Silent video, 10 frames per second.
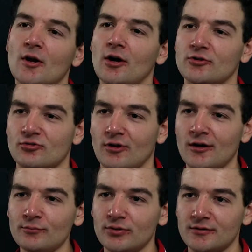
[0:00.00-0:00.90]
Oh,
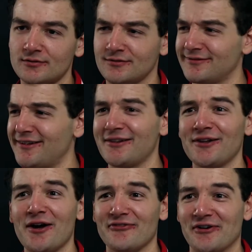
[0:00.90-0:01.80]
Trump? I
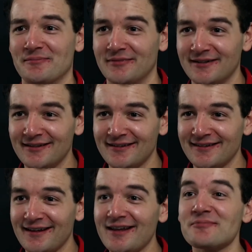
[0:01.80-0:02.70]
love him.
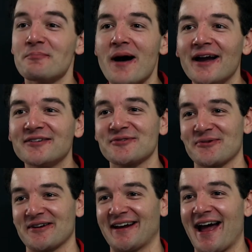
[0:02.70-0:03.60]
He's my
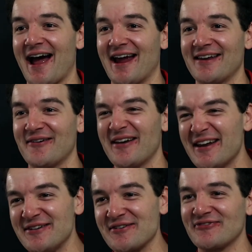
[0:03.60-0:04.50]
sort of guy,
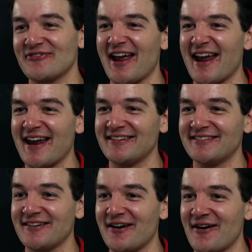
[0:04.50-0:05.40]
in your face,
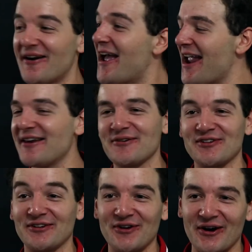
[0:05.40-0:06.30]
He knows
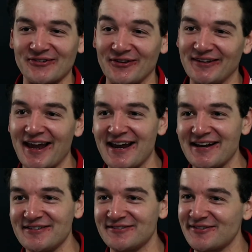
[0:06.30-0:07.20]
how to talk to the
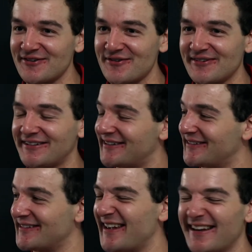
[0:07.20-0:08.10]
ladies, too.
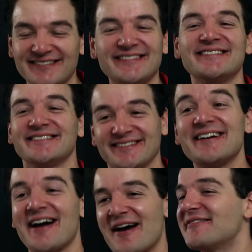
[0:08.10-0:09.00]
Oh, yeah.
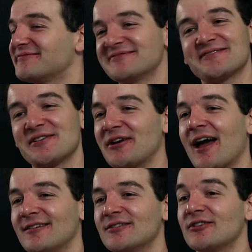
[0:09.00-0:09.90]
Good
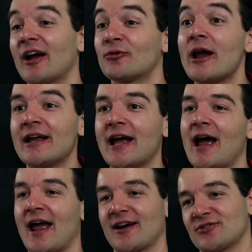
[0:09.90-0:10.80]
guy. Great
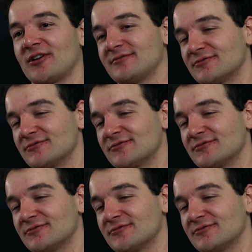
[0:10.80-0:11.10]
guy, actually.